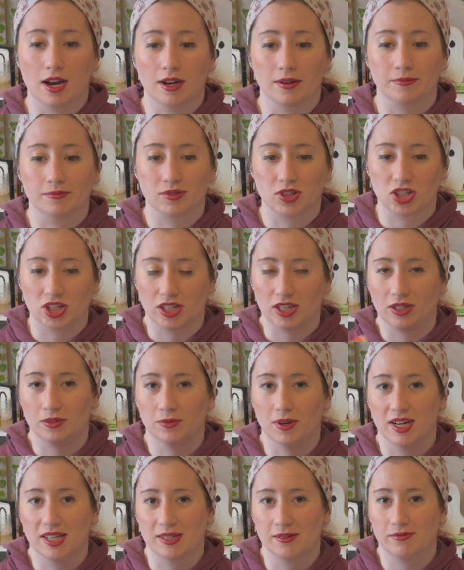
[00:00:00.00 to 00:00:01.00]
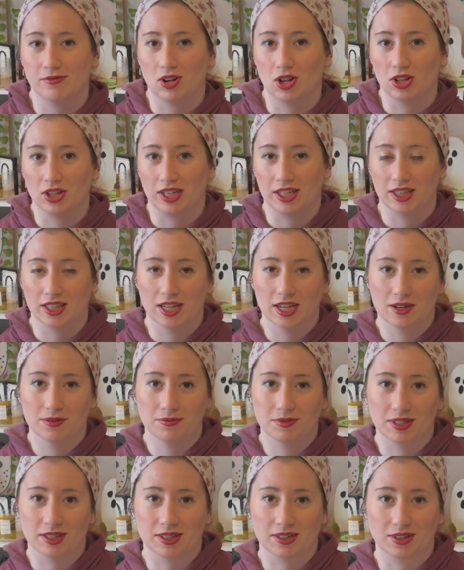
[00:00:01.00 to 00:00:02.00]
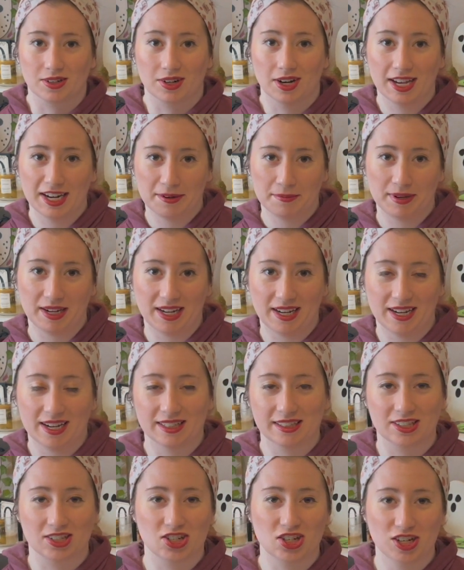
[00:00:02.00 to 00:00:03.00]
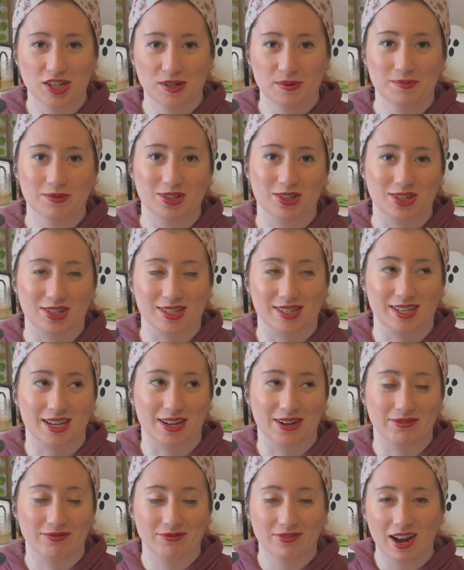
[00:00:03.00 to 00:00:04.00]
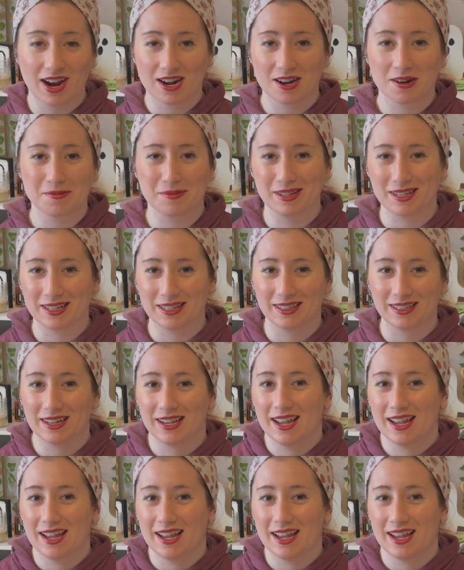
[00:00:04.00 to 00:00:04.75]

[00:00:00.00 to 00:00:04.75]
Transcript: she winds up falling in love with her enemy at the gym, which is a fireman,